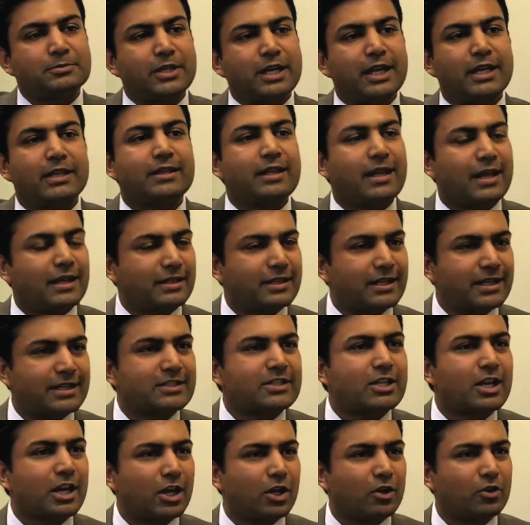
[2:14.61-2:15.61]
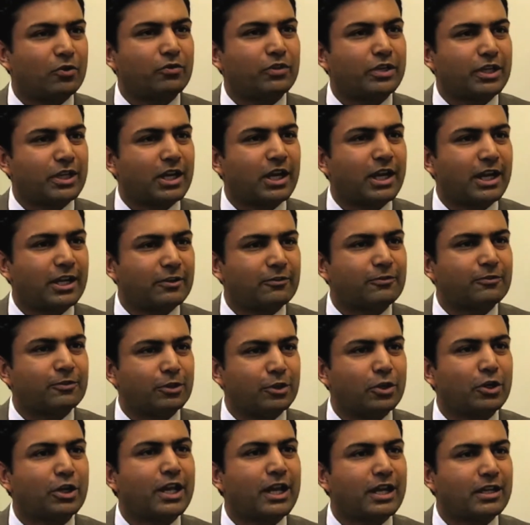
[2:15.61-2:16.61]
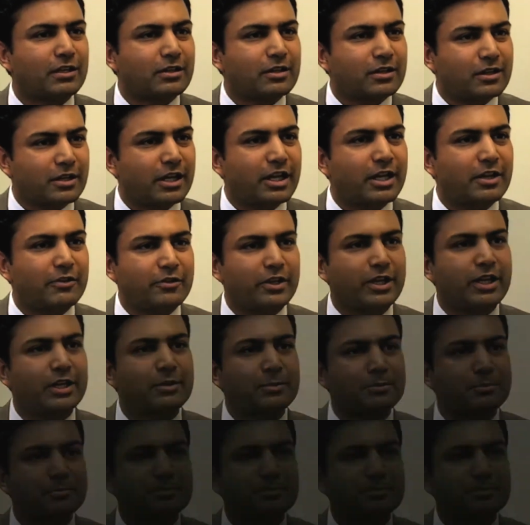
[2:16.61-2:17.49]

And that's how we kind of look at craving.